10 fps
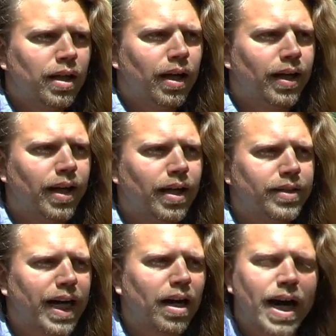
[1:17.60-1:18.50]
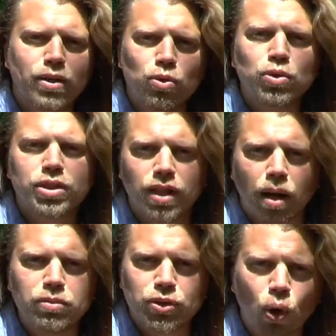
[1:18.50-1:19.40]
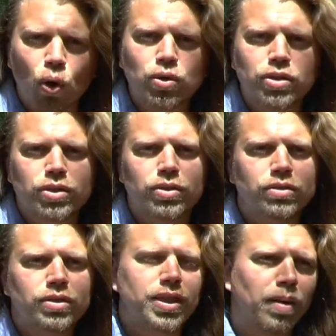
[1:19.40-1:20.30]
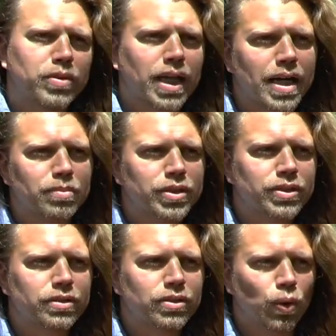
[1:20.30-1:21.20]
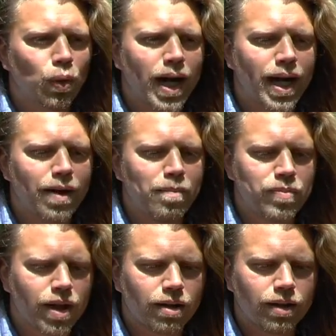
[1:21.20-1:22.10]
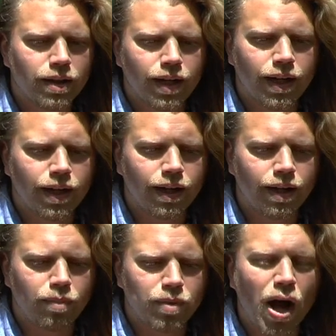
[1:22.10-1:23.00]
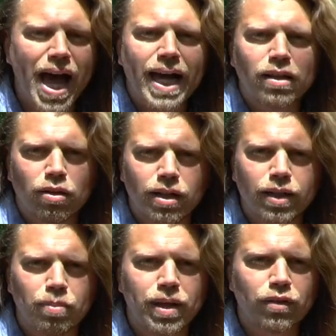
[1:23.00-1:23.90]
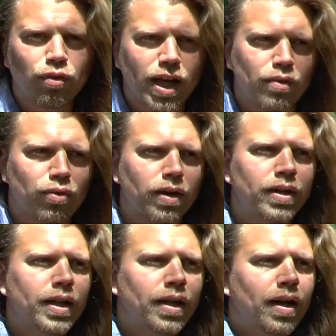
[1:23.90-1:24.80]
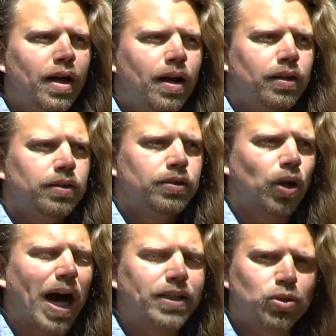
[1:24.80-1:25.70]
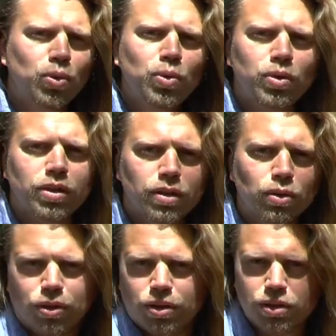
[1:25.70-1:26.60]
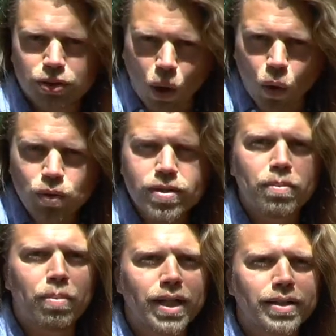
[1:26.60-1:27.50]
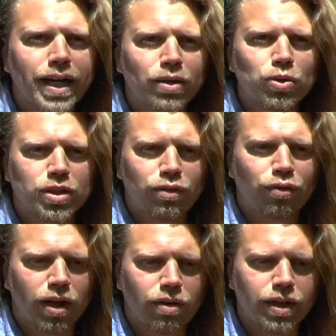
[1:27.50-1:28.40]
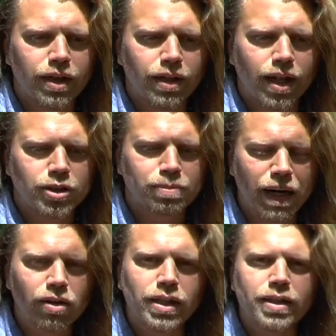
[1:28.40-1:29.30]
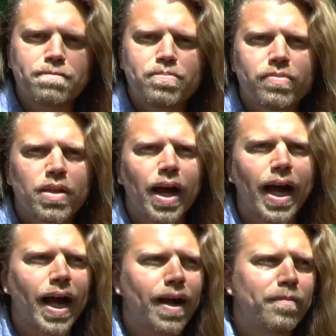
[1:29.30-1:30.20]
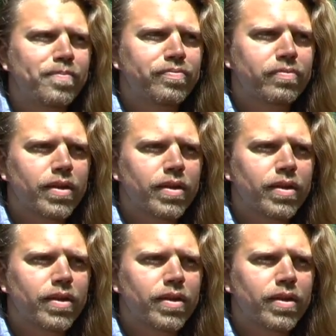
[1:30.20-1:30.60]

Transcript: uh, there I use some salt sometimes to um, um add a little bit flavor. So I do use salt, but I use it very uh, sparingly um,